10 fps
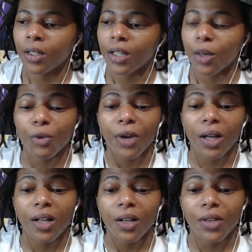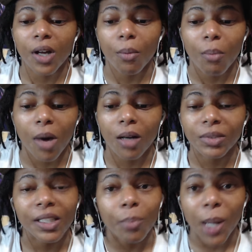Yeah, we found out that her mom
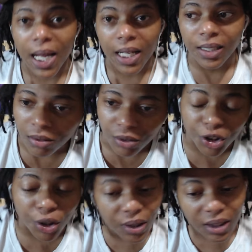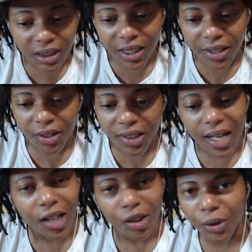did pass during the dinner. It
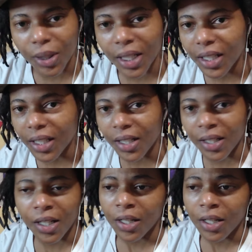got a little heated.